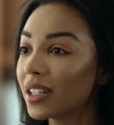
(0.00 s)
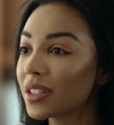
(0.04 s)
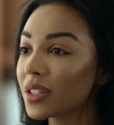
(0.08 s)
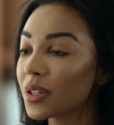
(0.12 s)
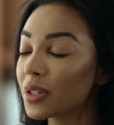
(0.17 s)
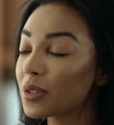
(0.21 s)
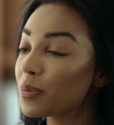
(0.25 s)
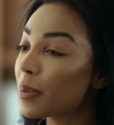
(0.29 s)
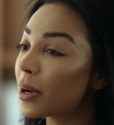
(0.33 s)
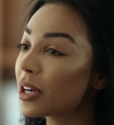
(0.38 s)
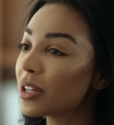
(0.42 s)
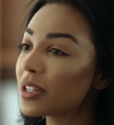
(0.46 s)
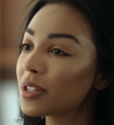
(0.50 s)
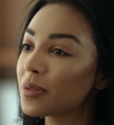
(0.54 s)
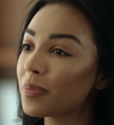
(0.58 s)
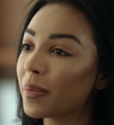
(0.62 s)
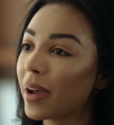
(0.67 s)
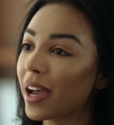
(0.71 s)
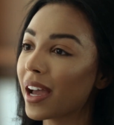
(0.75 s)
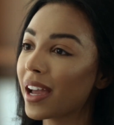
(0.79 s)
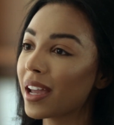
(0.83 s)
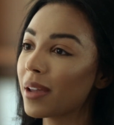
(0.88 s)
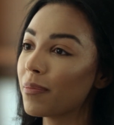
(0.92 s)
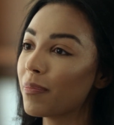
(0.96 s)
So as part of
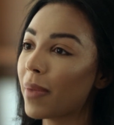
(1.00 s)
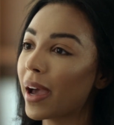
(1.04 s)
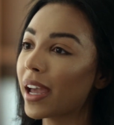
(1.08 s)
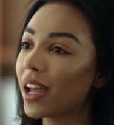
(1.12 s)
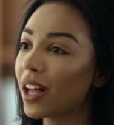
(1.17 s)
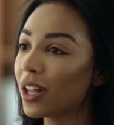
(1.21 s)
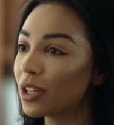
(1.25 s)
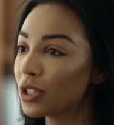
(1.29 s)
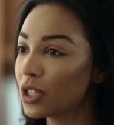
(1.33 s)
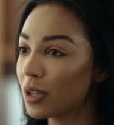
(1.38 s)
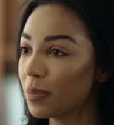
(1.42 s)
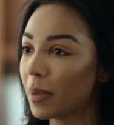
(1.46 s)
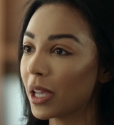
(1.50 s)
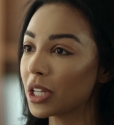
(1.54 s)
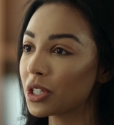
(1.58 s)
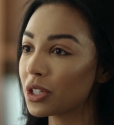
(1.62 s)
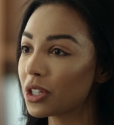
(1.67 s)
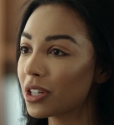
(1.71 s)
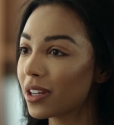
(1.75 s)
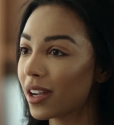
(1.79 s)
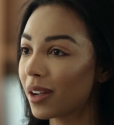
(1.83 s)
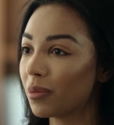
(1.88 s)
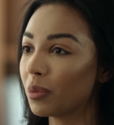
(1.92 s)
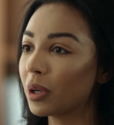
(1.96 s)
my biology
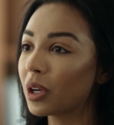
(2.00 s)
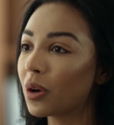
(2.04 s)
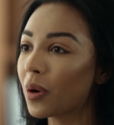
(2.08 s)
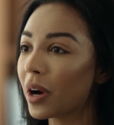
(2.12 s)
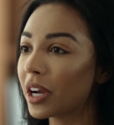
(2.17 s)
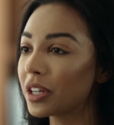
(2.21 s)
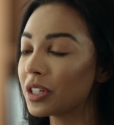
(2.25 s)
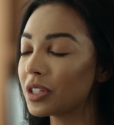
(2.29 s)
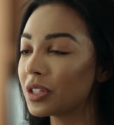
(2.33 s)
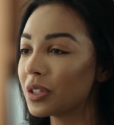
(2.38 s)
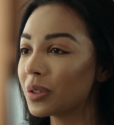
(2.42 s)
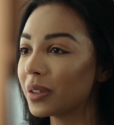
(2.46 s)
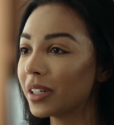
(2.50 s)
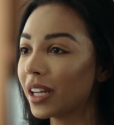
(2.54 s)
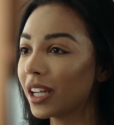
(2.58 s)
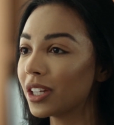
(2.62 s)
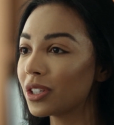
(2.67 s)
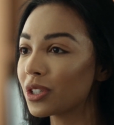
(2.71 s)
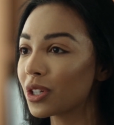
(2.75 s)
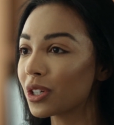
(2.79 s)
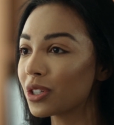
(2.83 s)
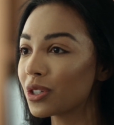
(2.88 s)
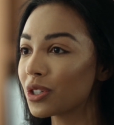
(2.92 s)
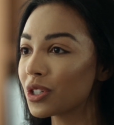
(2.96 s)
major, I'm required to do an
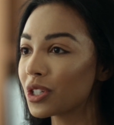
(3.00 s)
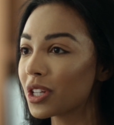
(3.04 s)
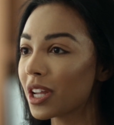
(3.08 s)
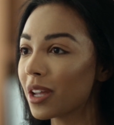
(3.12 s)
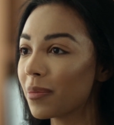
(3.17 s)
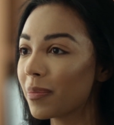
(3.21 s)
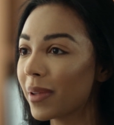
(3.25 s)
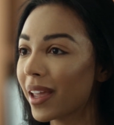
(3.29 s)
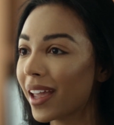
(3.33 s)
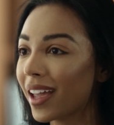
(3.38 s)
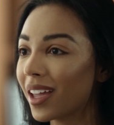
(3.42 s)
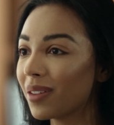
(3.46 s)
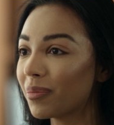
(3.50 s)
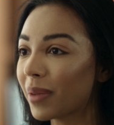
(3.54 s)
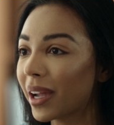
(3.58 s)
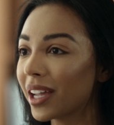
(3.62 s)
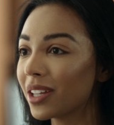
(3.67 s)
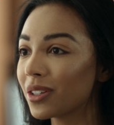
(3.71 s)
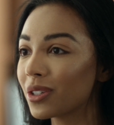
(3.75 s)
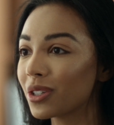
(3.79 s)
internship, and my